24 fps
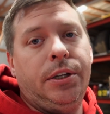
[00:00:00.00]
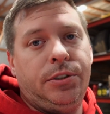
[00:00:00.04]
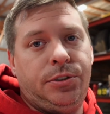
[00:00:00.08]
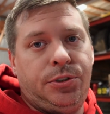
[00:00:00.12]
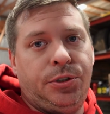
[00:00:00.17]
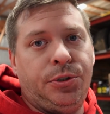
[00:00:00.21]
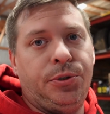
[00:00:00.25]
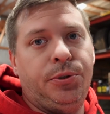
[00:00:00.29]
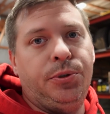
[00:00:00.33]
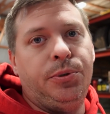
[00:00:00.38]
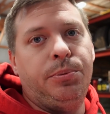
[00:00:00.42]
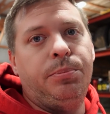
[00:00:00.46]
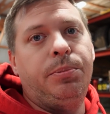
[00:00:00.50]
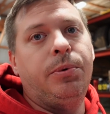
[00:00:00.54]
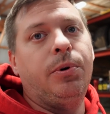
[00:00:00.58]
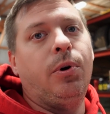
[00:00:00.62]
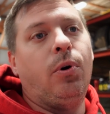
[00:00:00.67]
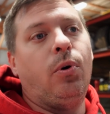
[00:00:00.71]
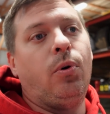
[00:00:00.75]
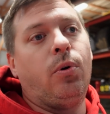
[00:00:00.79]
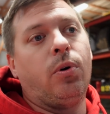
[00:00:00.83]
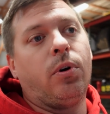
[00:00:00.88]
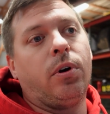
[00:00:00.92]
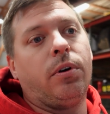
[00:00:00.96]
tube
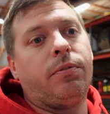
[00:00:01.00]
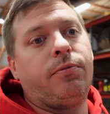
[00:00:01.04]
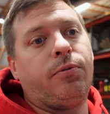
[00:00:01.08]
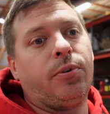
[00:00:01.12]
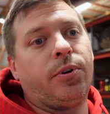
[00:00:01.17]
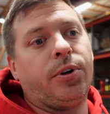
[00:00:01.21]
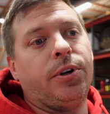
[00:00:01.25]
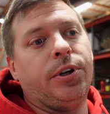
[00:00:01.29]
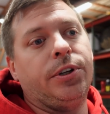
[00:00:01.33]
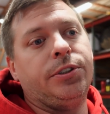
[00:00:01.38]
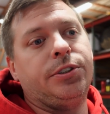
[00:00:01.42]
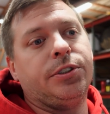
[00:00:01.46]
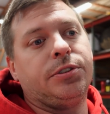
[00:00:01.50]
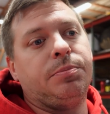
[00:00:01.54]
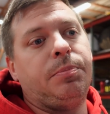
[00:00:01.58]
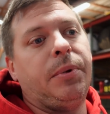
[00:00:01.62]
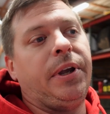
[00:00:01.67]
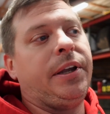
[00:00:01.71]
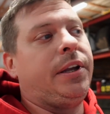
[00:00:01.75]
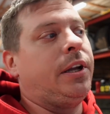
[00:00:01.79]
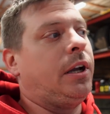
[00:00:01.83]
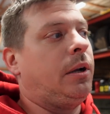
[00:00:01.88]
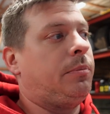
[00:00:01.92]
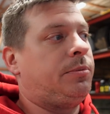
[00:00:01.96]
or if we're gonna just
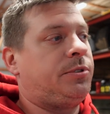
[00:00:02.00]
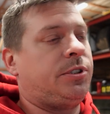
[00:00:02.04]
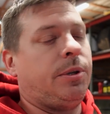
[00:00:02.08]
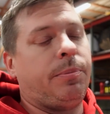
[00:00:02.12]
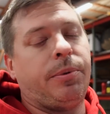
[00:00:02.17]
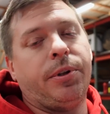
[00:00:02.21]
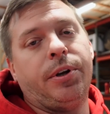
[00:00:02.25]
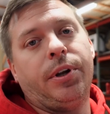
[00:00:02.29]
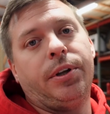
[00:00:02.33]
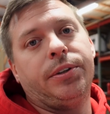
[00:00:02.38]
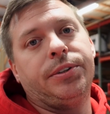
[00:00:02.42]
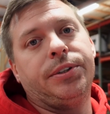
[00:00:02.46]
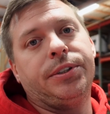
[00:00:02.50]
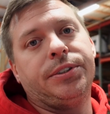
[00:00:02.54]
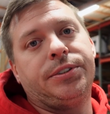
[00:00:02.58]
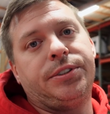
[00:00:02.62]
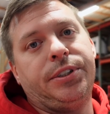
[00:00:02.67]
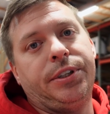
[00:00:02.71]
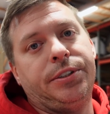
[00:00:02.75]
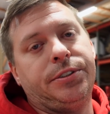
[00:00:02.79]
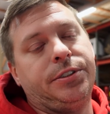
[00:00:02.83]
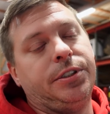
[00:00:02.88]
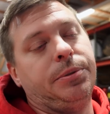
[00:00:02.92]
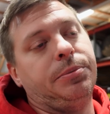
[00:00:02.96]
make up something on the
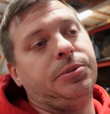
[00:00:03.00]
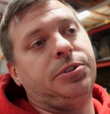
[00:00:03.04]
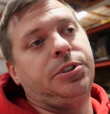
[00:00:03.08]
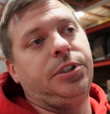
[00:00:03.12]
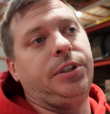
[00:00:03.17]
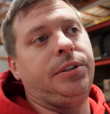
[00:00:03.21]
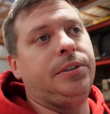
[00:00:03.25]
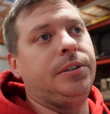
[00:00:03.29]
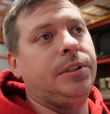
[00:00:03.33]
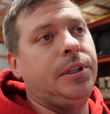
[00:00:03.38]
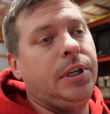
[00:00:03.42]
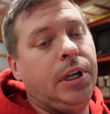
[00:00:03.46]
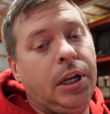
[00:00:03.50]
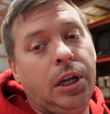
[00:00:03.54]
CNC machine.